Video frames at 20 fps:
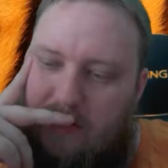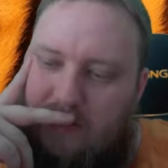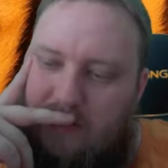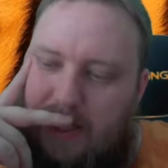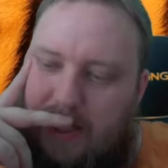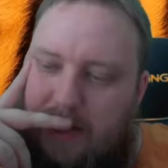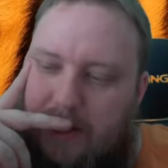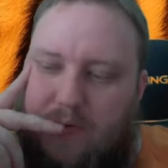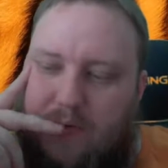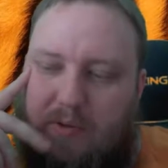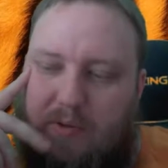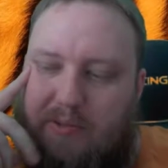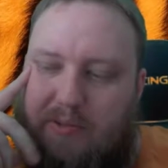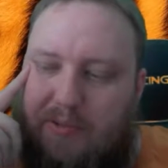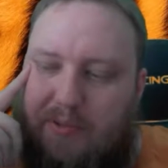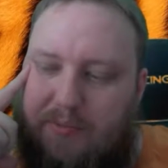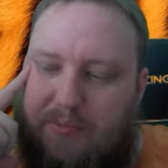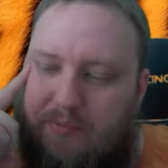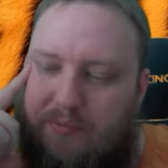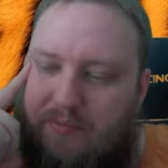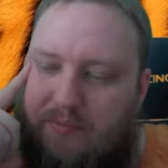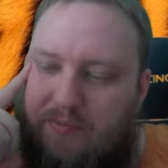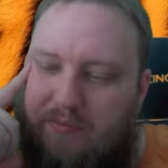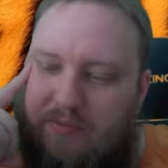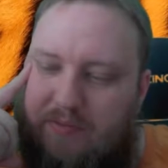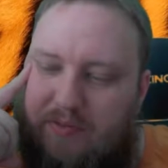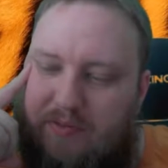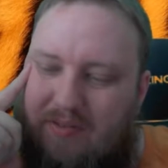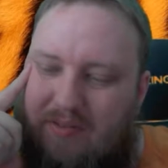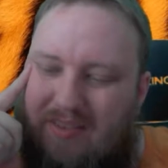Schedule to,
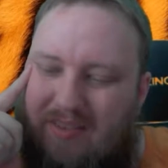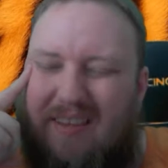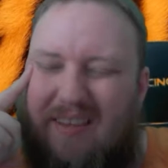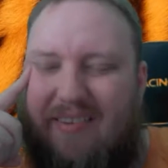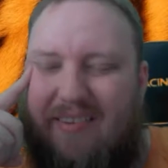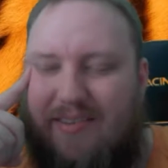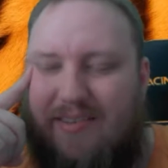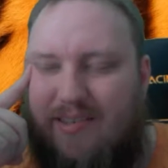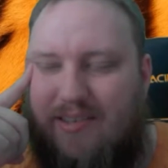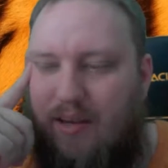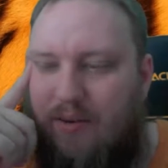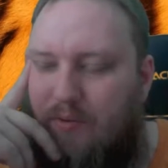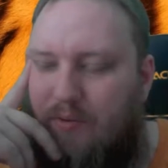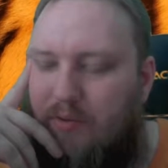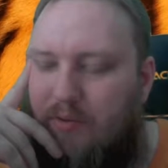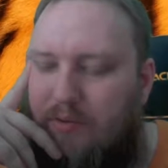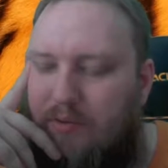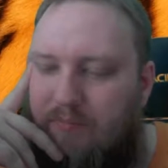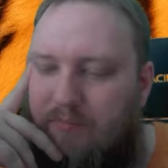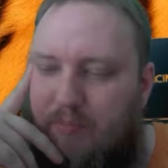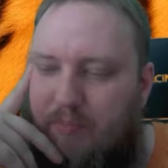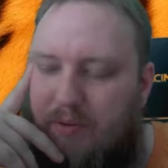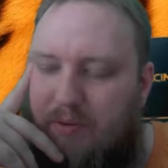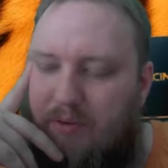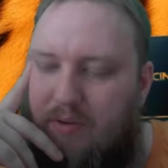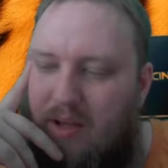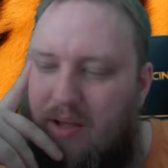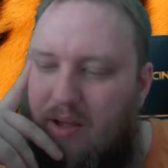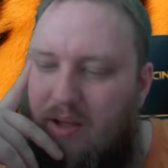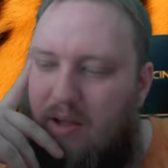not a schedule, but
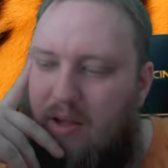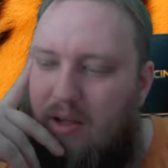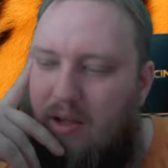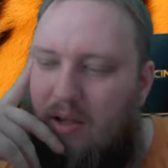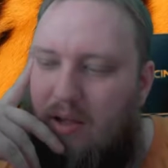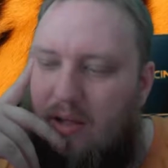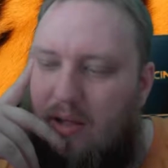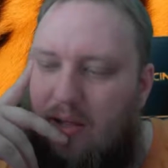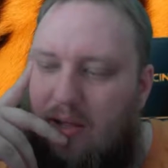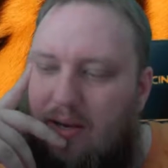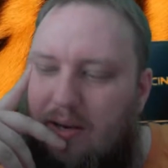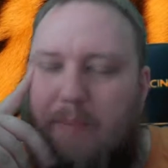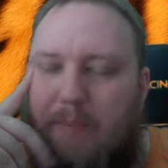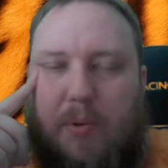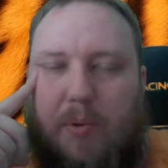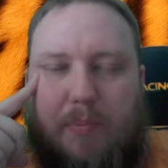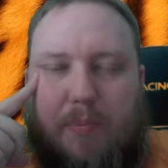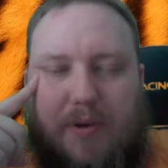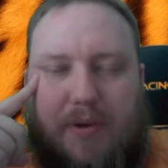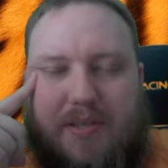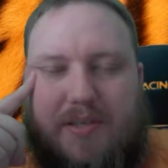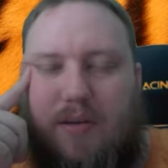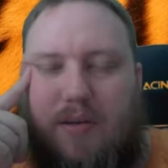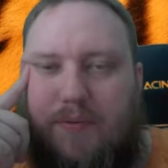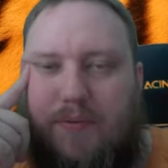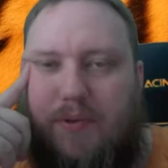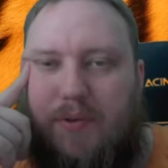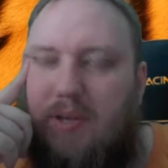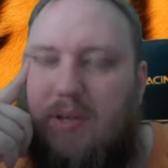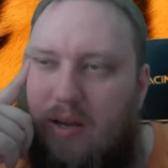enable
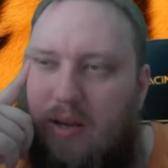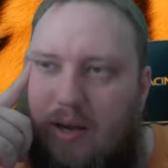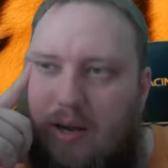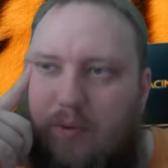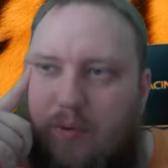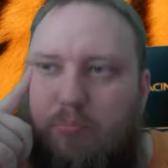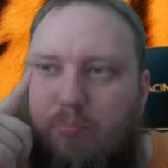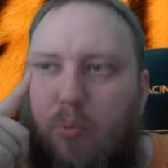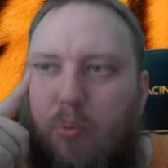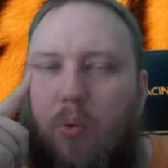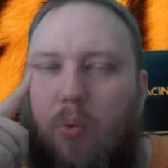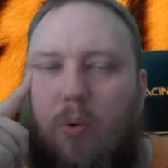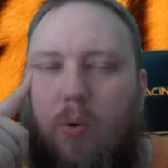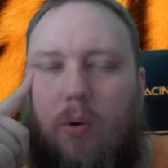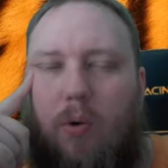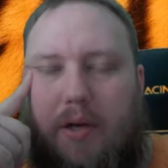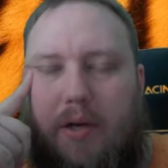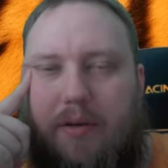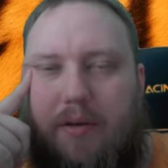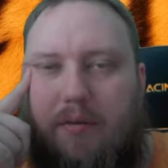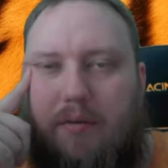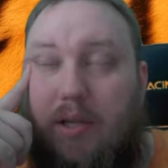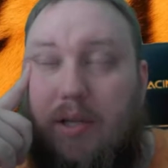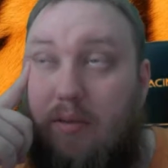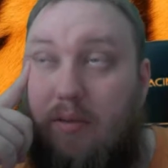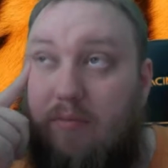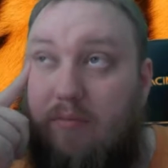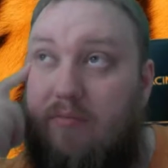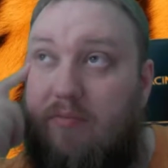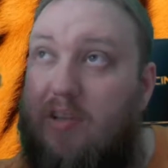myself to get out more
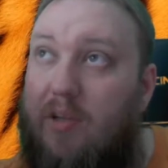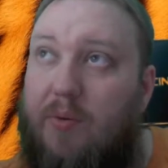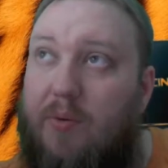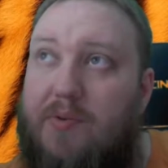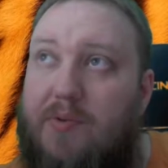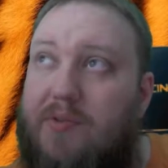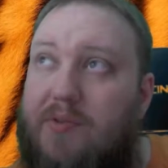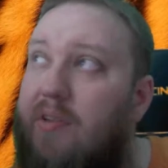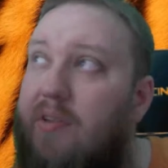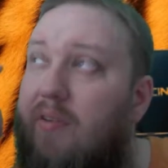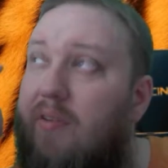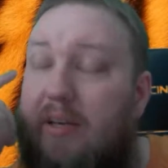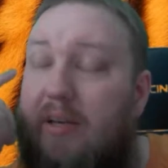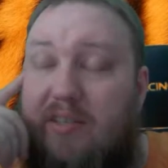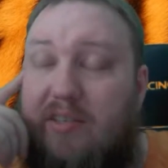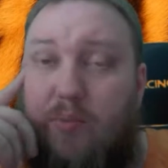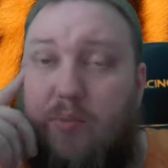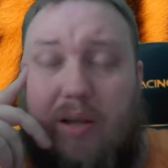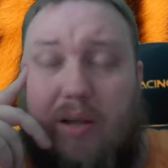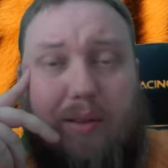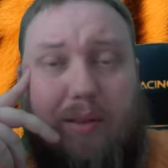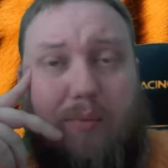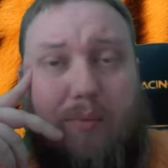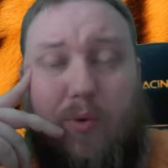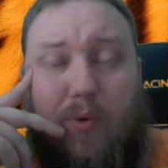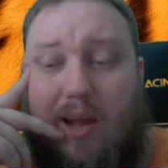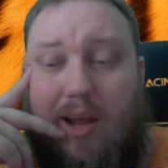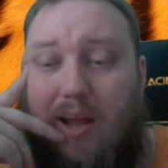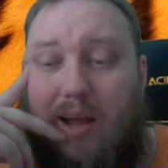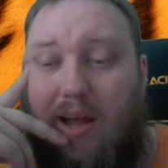and use the nice weather that
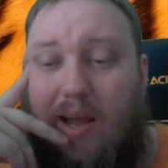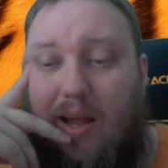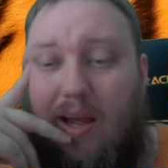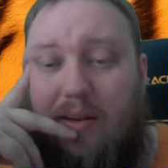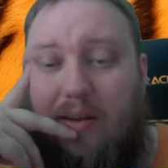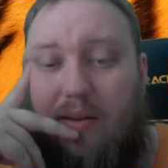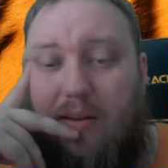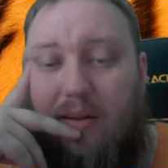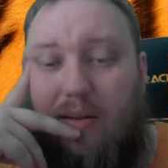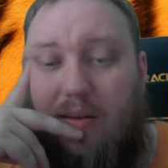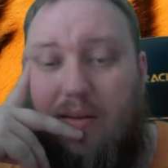we have